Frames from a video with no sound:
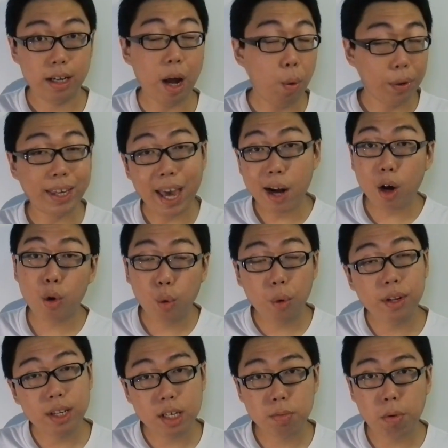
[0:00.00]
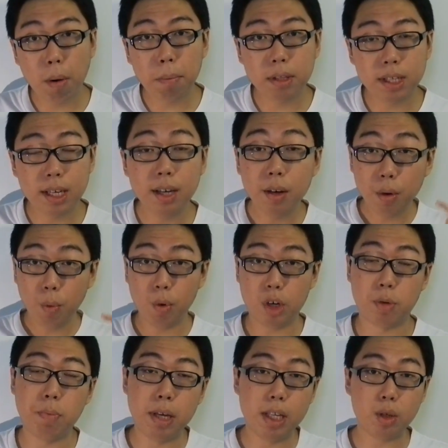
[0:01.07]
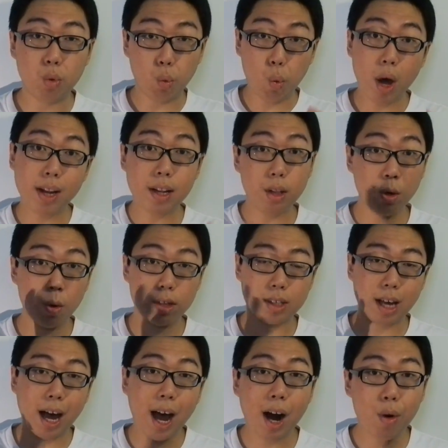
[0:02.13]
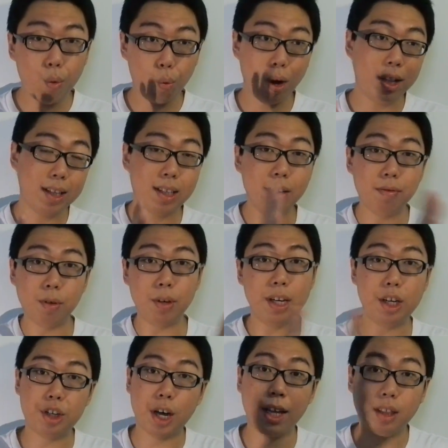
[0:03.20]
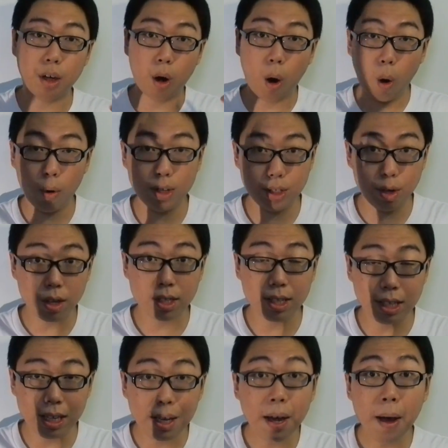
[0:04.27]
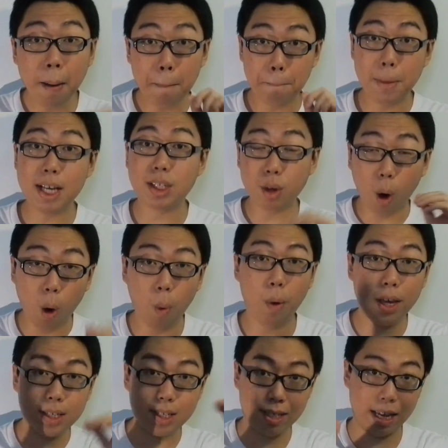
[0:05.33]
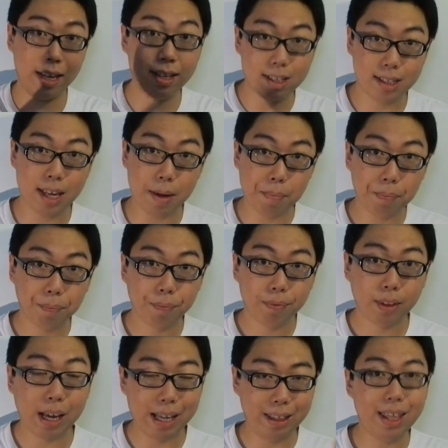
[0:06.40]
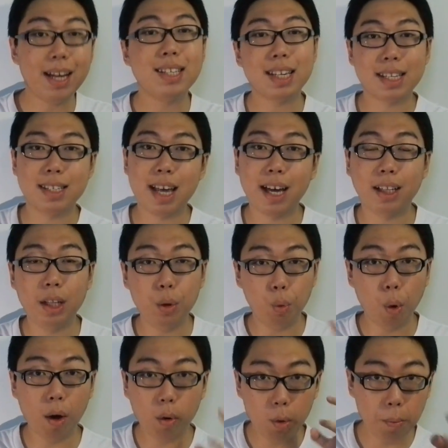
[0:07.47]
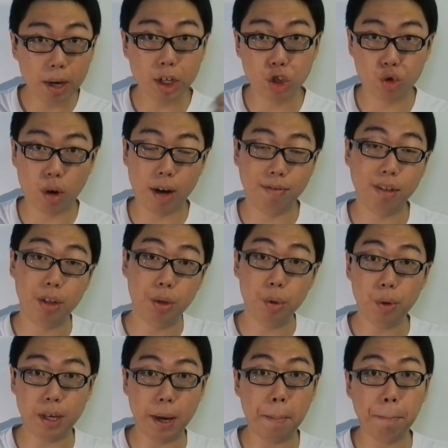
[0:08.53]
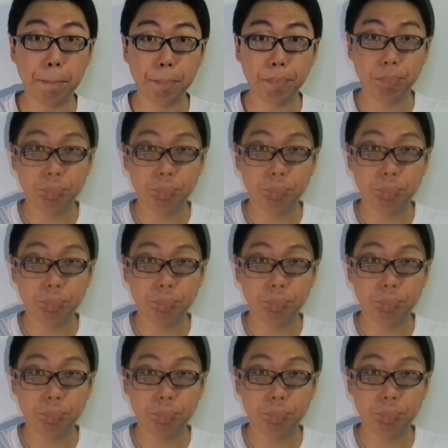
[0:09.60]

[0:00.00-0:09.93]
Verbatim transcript: Now we cannot ruin this property, which means where the nodes are relative to each other horizontally must always stay the same. And that is exactly what we must strive to do here.